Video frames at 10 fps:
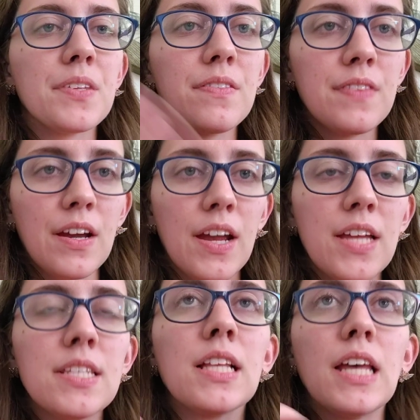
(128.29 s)
their
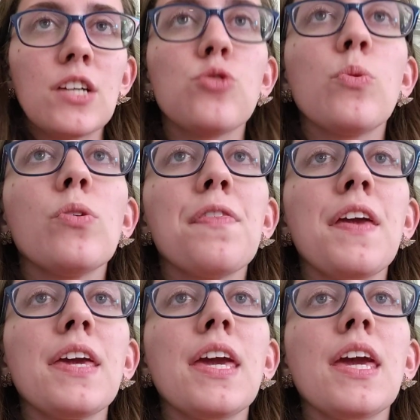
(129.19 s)
intellectual
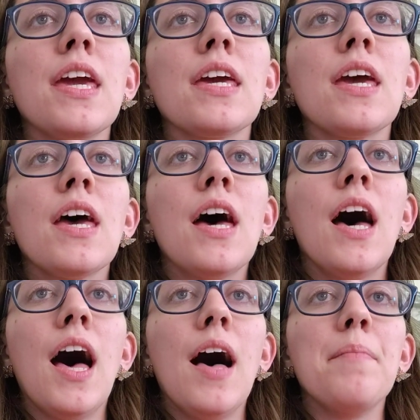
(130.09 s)
thinking
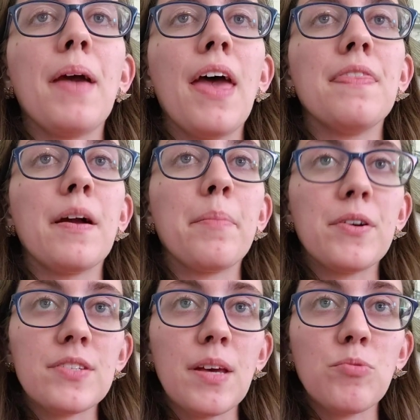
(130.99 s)
and their
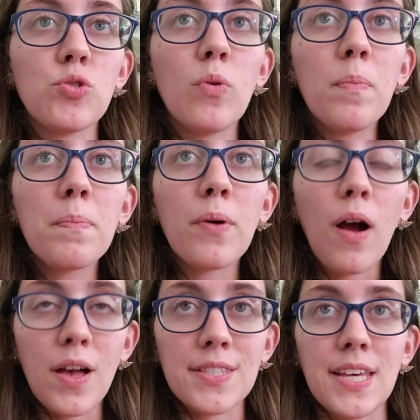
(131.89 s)
perceptual
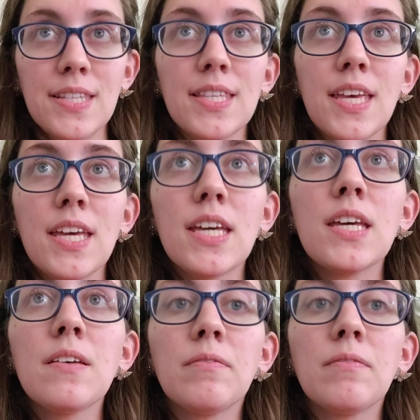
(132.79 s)
processing.